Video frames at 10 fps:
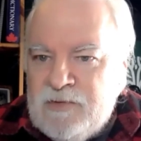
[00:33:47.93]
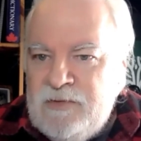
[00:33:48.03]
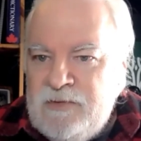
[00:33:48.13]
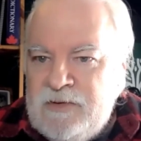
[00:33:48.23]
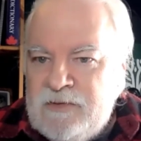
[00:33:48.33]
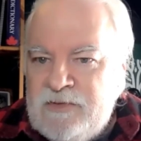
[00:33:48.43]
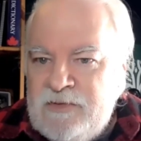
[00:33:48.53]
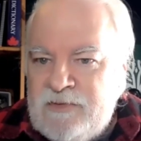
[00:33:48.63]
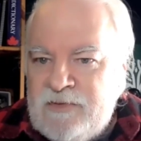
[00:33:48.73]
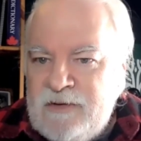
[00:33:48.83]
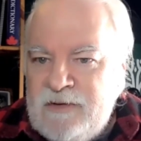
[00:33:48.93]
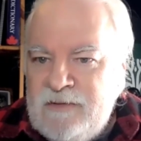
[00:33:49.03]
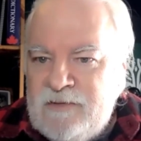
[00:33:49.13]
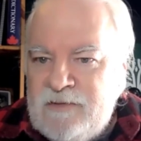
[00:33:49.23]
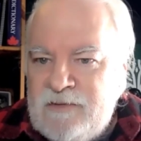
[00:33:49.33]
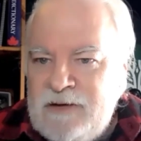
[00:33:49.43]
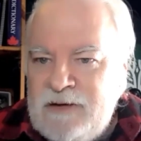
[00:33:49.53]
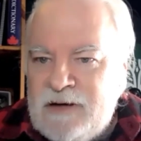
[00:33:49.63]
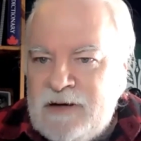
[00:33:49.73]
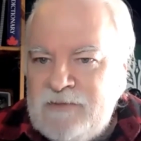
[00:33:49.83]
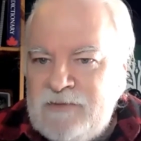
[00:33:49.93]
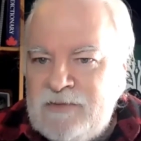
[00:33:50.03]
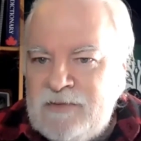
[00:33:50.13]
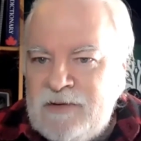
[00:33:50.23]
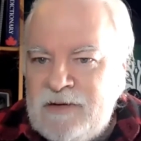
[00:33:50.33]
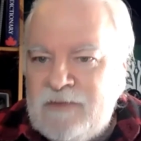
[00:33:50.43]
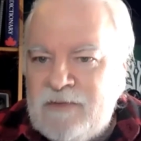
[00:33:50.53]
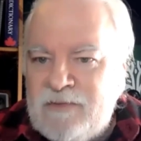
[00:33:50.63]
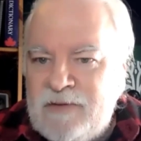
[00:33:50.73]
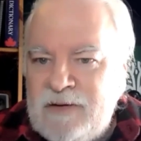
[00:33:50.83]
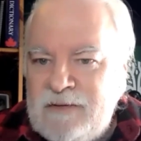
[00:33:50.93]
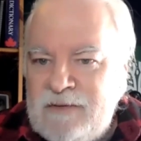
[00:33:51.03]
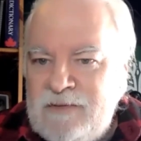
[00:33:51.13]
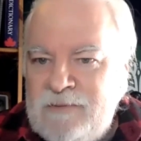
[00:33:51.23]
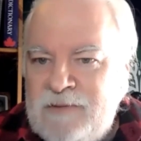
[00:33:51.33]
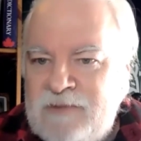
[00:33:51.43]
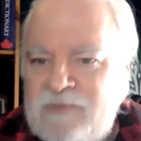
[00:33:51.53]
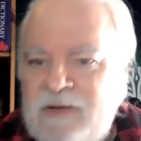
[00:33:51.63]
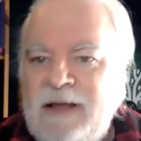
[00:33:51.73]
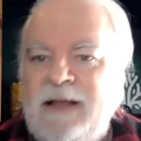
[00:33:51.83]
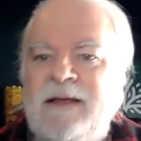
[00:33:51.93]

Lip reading: After 2 years since taking the training, how is your error rate? Do you measure?